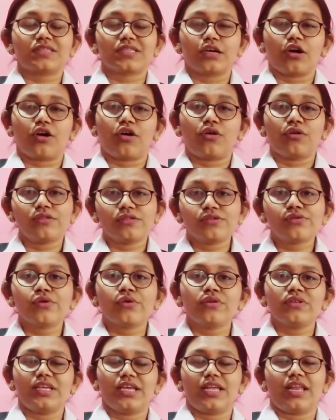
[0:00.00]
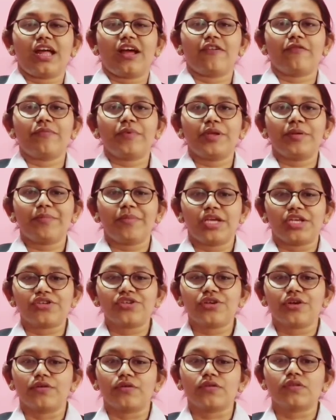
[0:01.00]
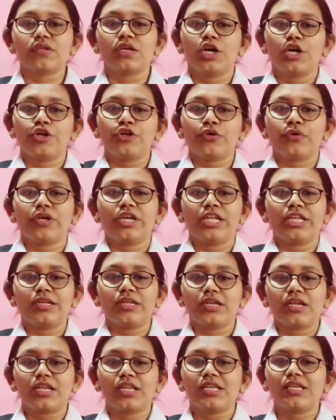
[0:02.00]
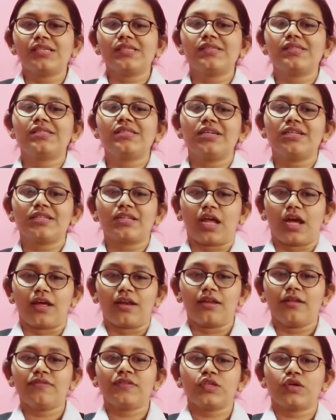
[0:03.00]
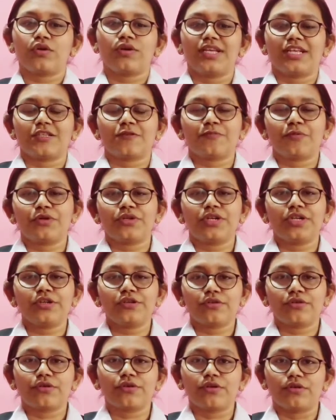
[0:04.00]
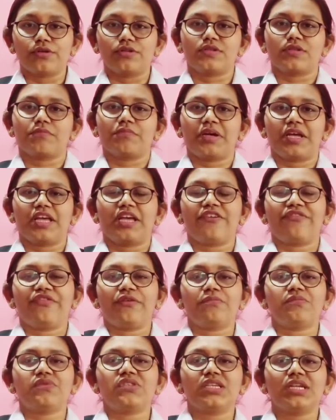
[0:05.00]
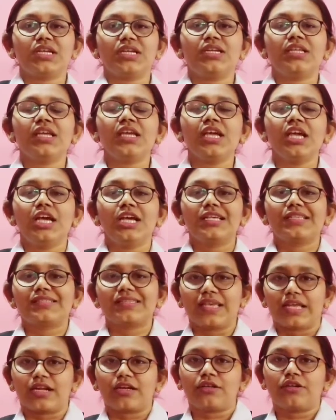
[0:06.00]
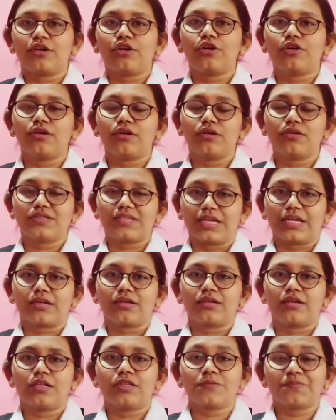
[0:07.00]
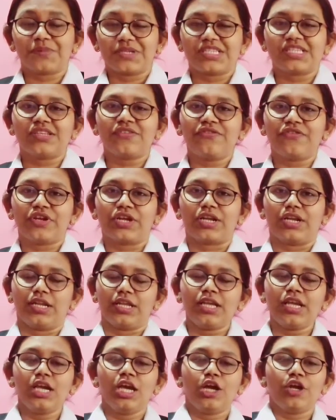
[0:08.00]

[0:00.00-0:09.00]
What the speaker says: Also, there have been measures to increase the tariffs on exported goods by FMCD sector specifically,